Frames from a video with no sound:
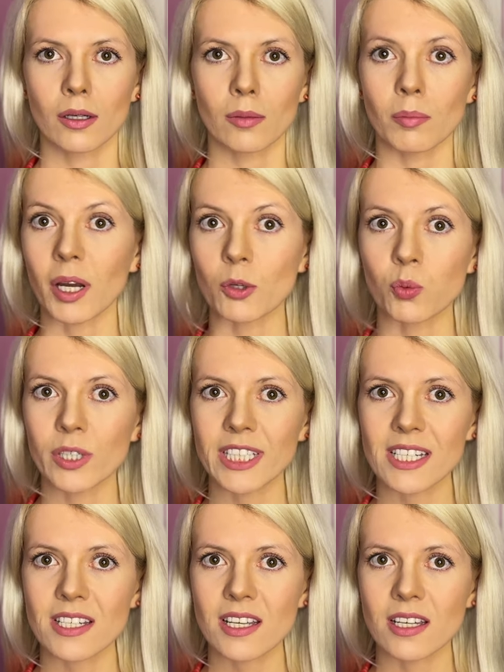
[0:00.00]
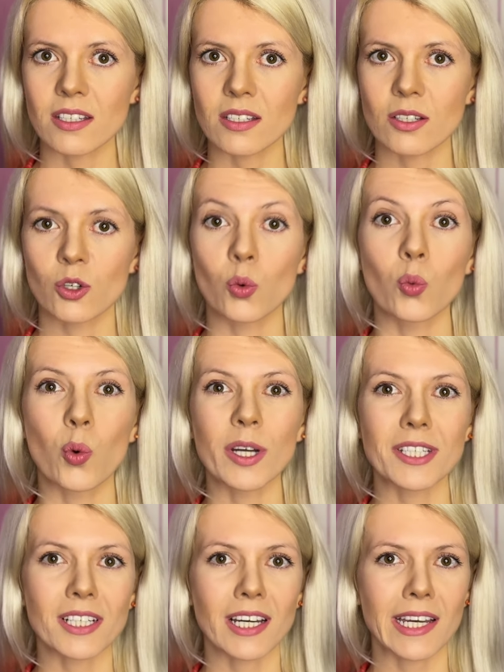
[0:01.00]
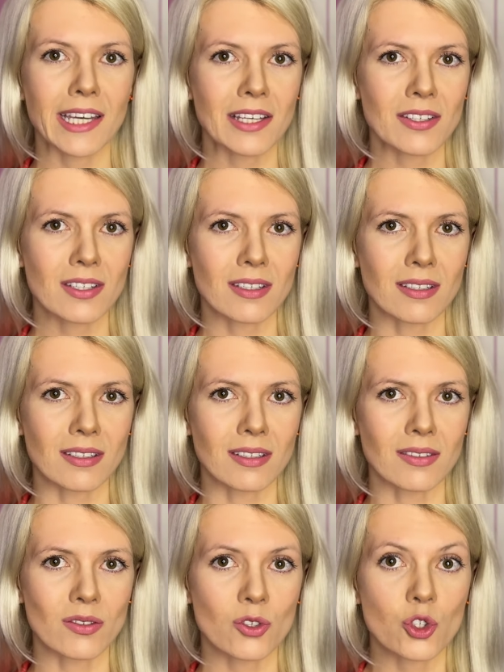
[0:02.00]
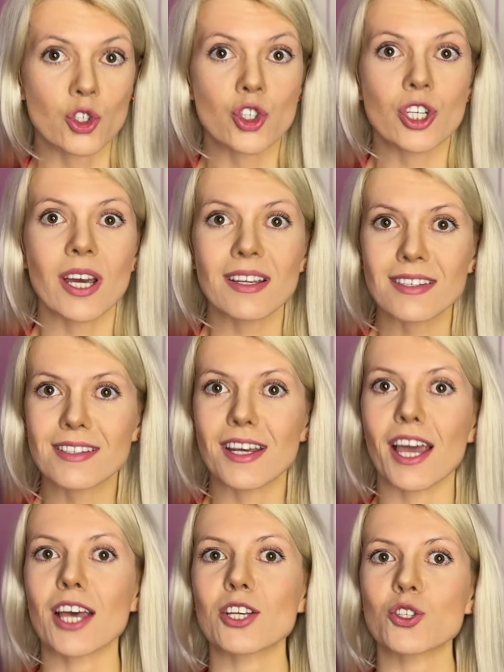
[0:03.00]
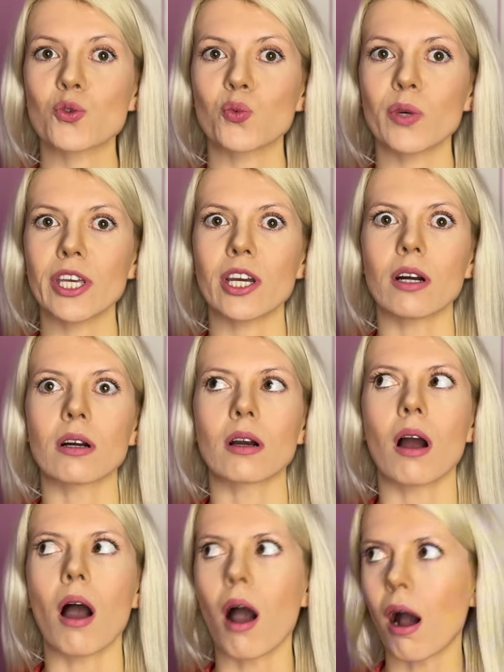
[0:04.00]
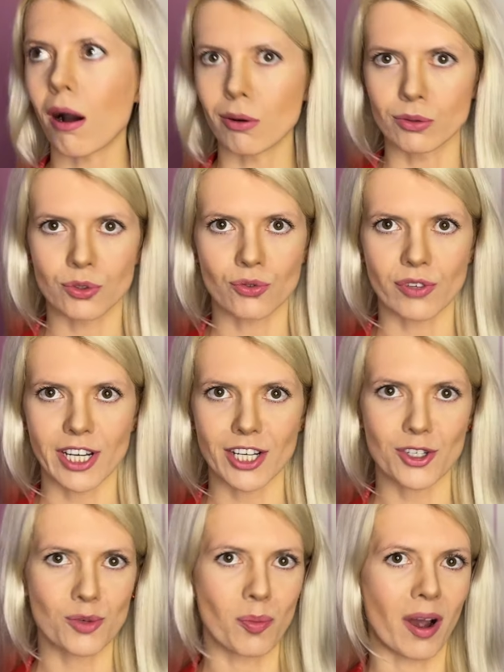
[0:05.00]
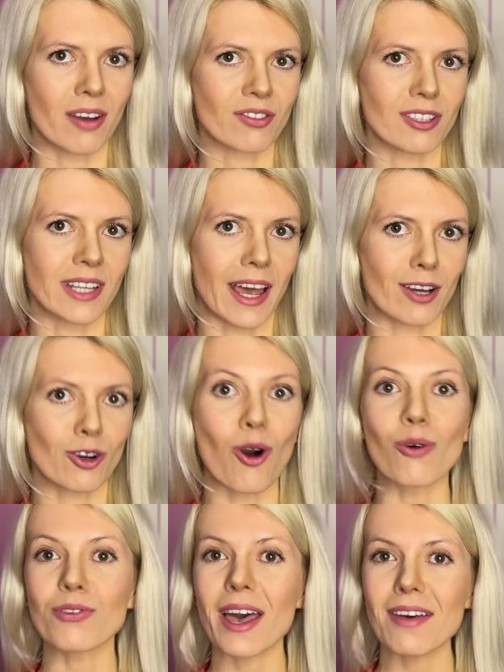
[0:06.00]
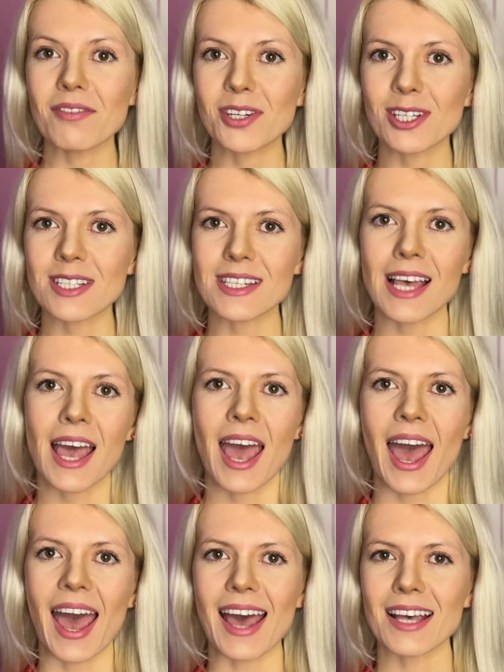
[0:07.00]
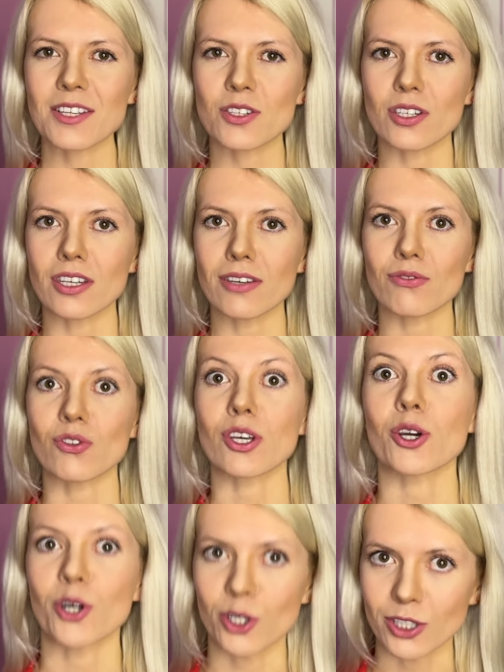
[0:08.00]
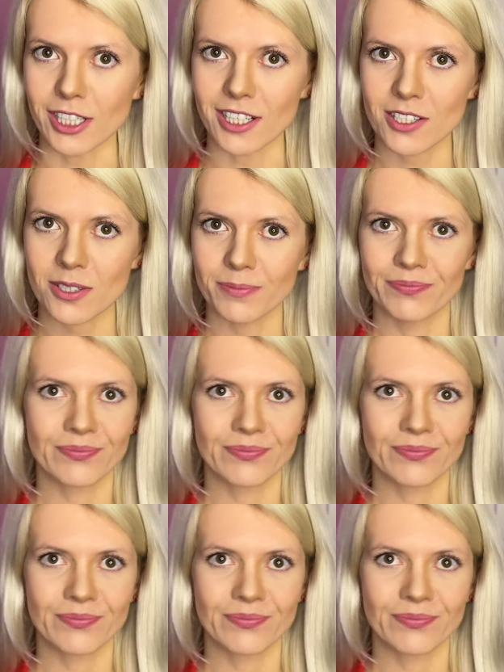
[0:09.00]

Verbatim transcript: But what is this? What a coincidence! Just as we are outraged by the lack of evidence, as if they heard us.